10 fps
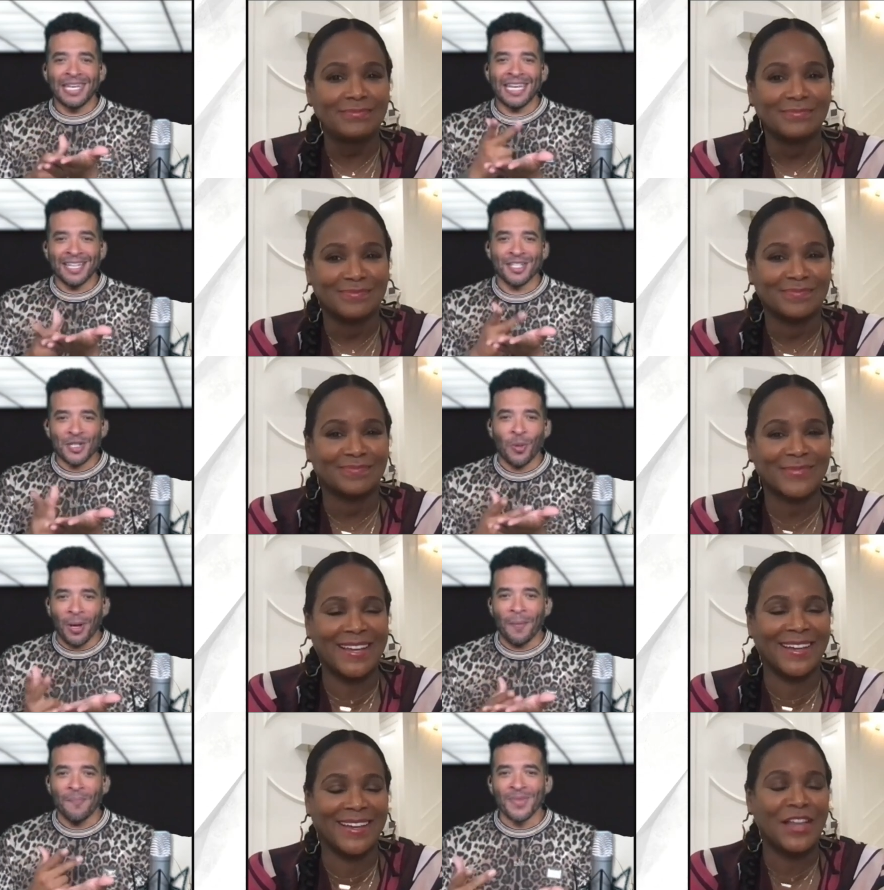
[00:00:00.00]
Speaker 1: getting
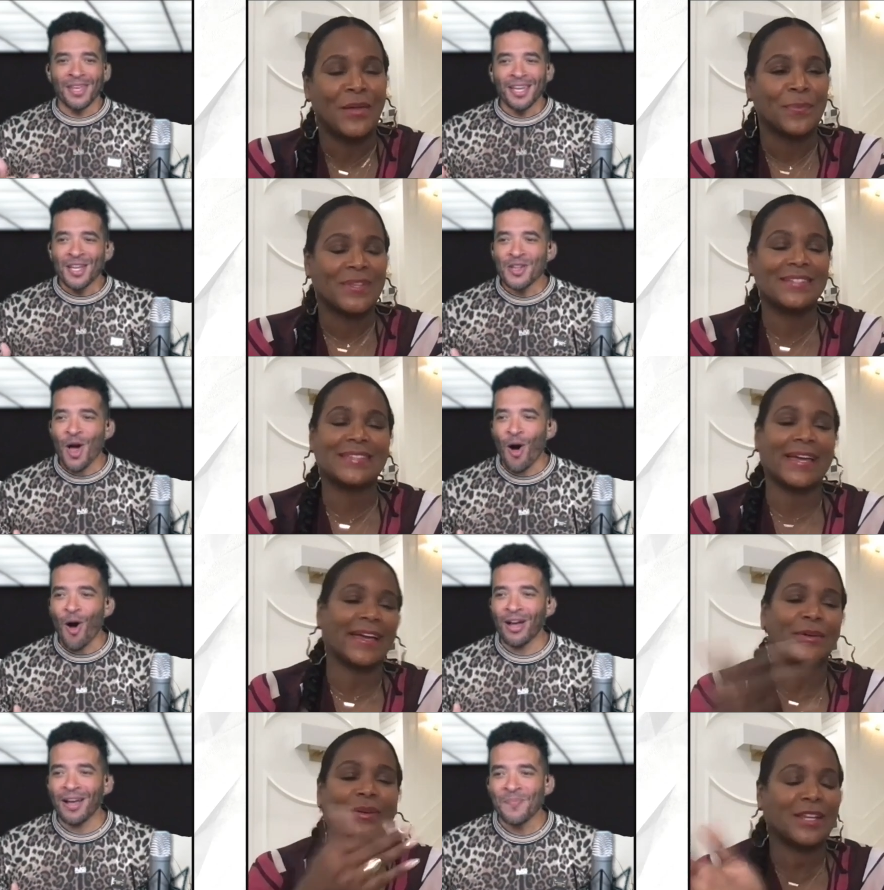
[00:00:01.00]
to it. He's
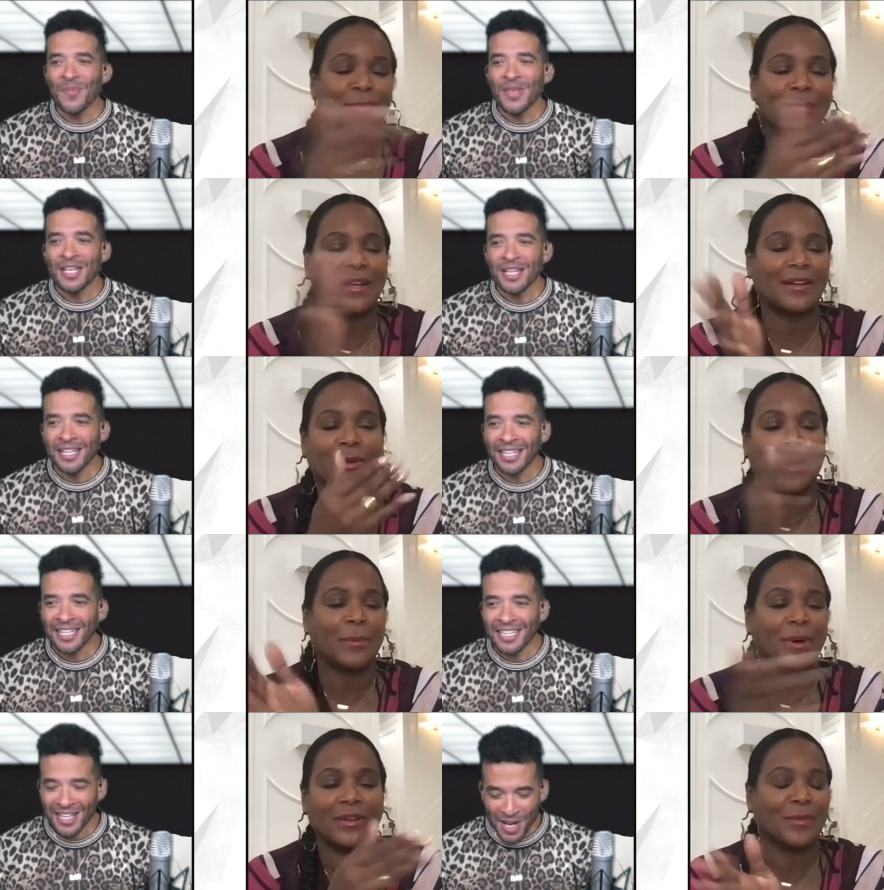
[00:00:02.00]
like, no, I uh don't okay. care about her
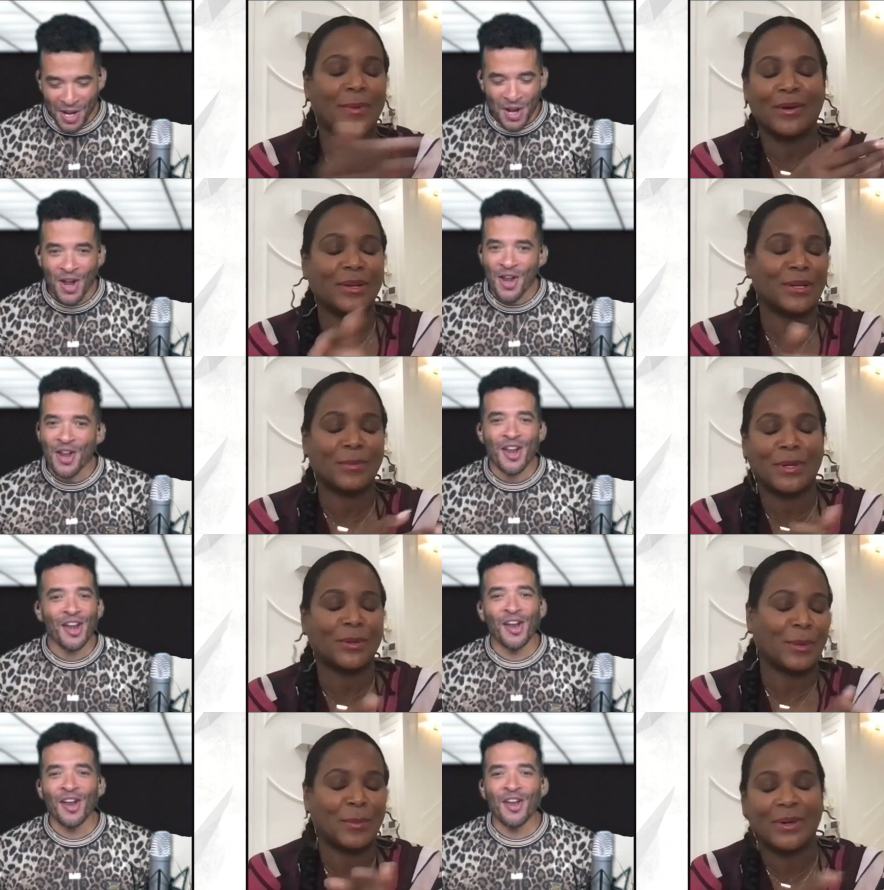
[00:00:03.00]
grandma and them. I don't care
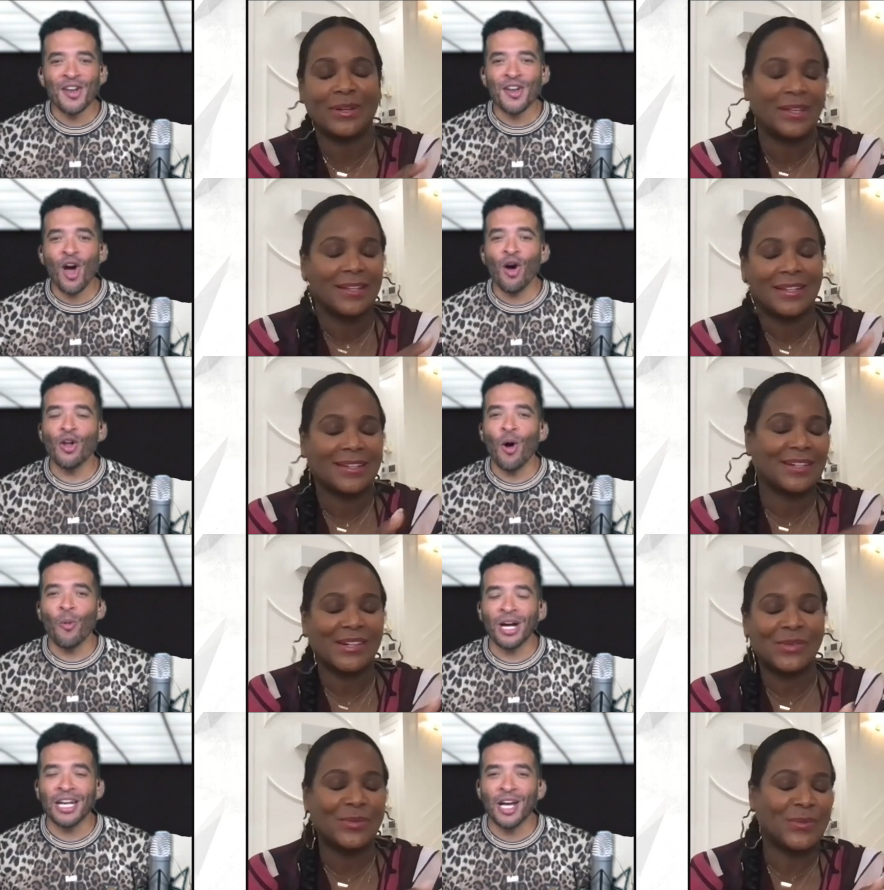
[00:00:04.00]
about her grandma. No,
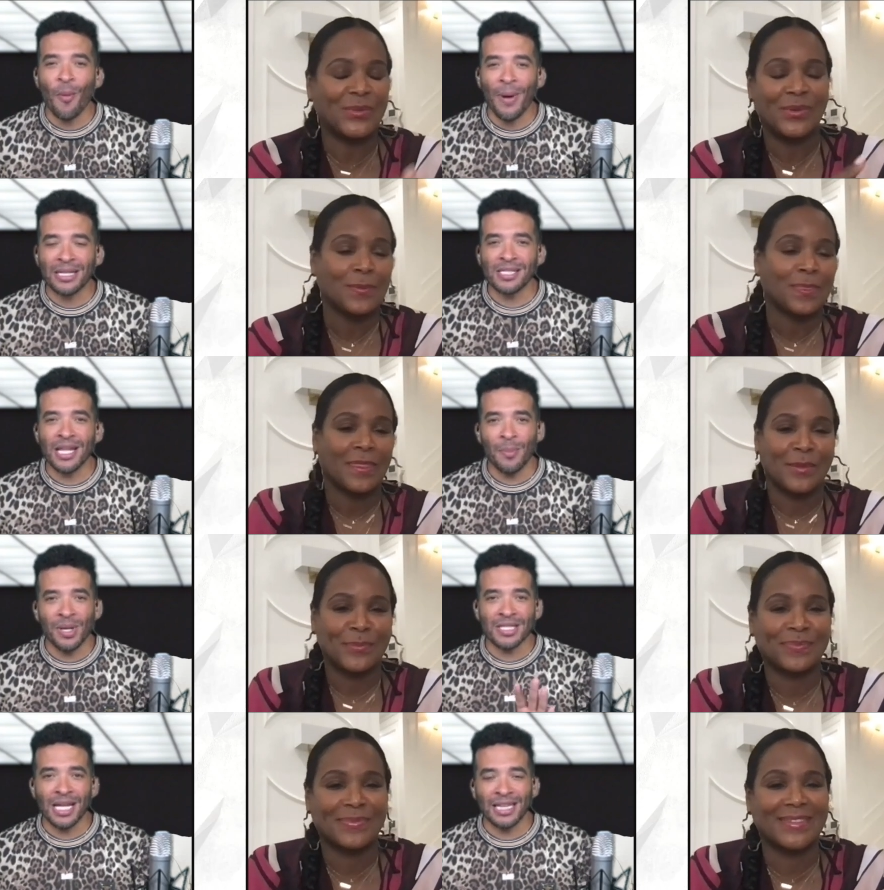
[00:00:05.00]
no, we're gonna go back to
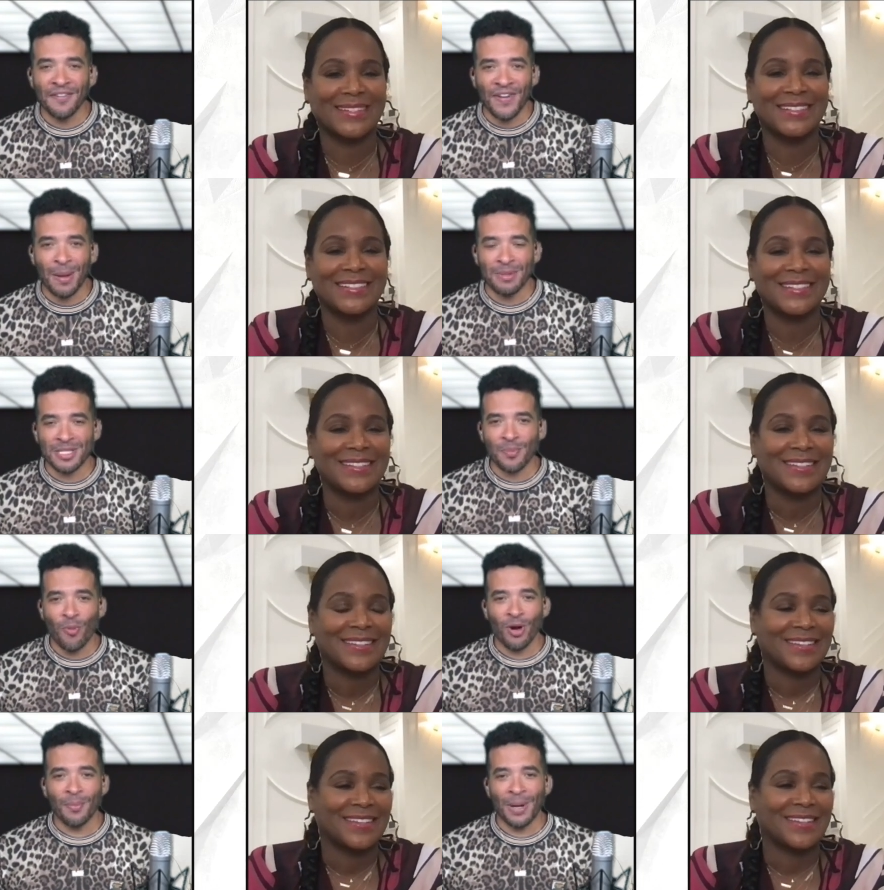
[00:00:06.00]
that because I mm-hmm. think family
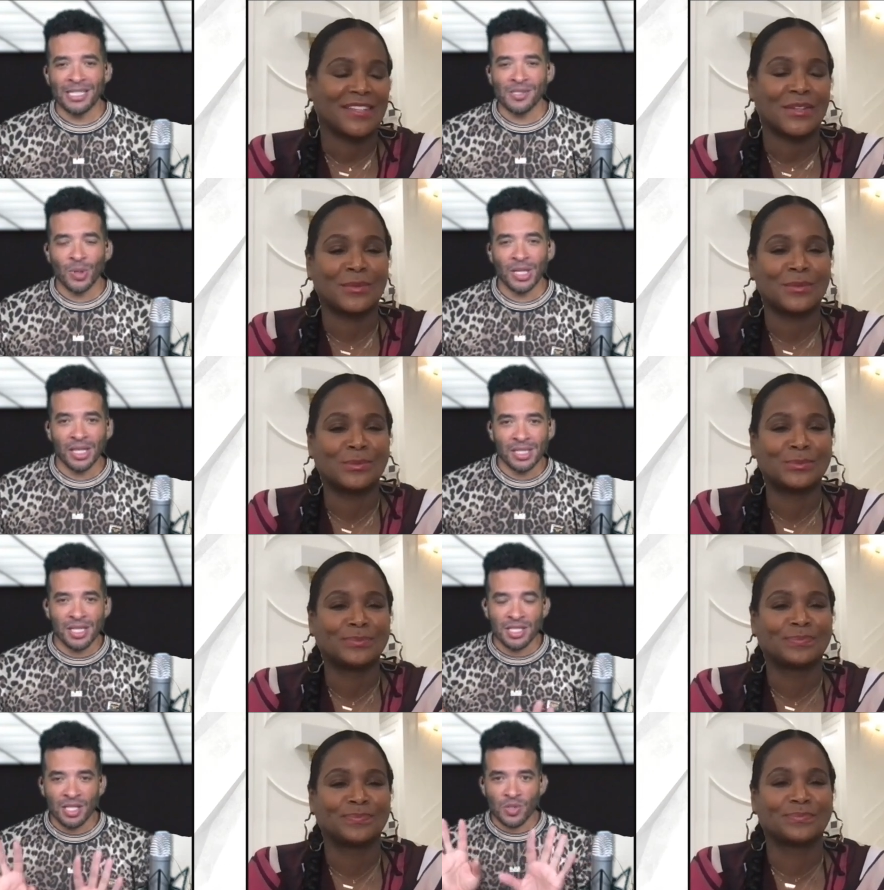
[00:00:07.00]
is important. But I just want to
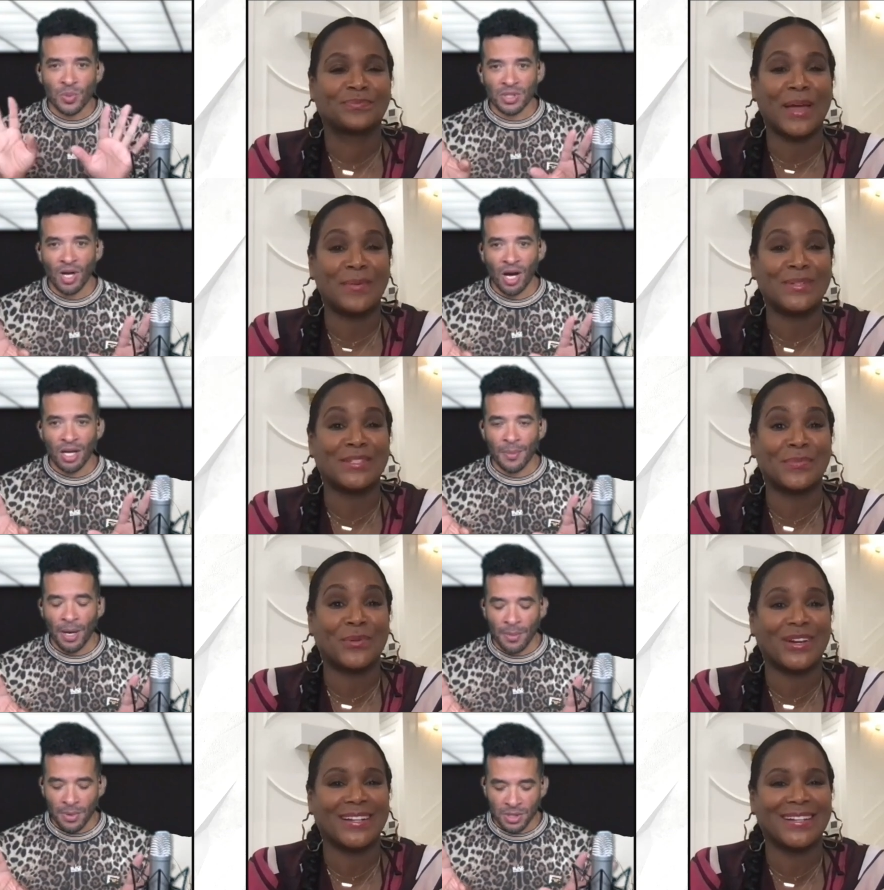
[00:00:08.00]
get to this since Family's we're
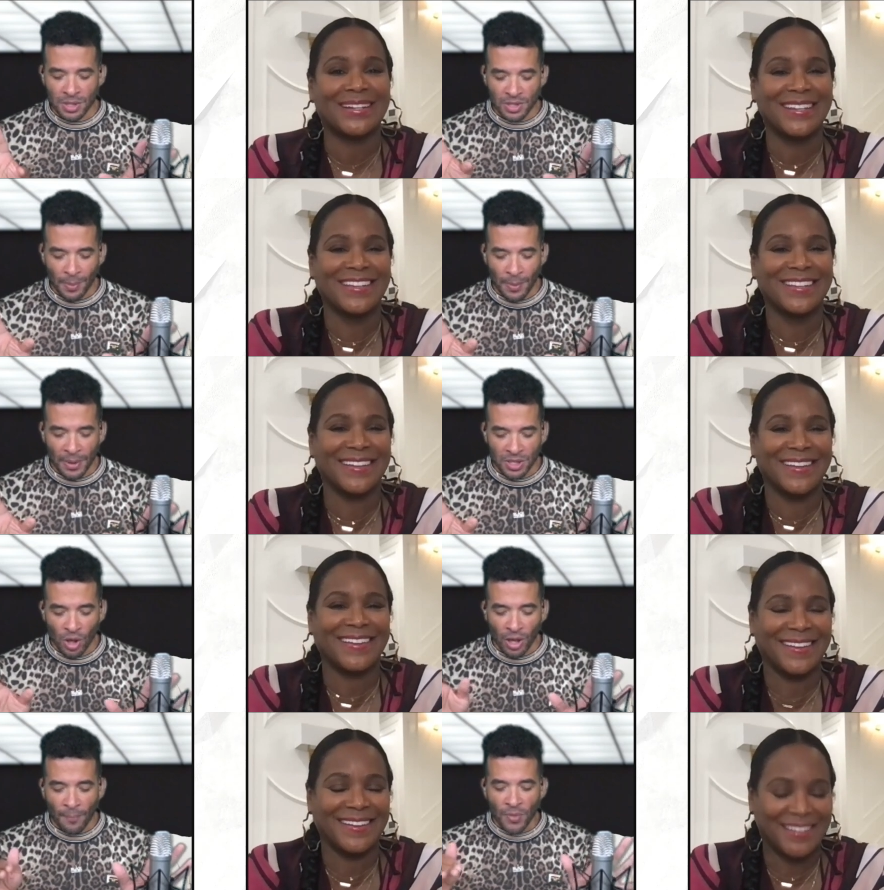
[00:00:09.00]
talking important. about
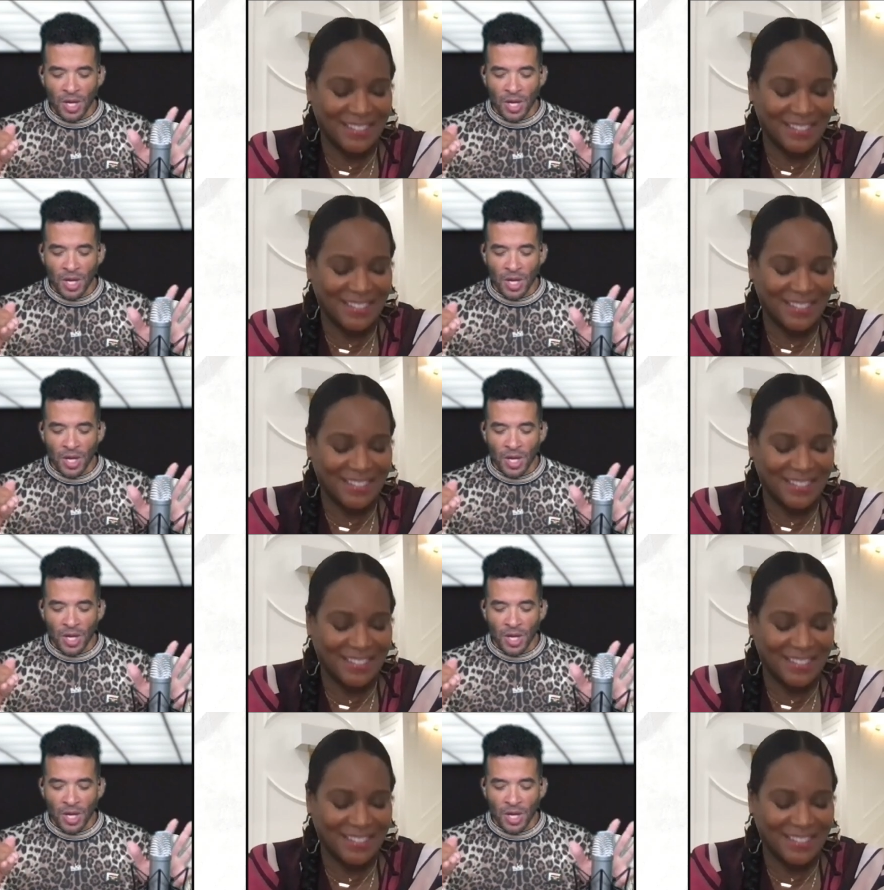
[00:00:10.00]
marriage. Okay,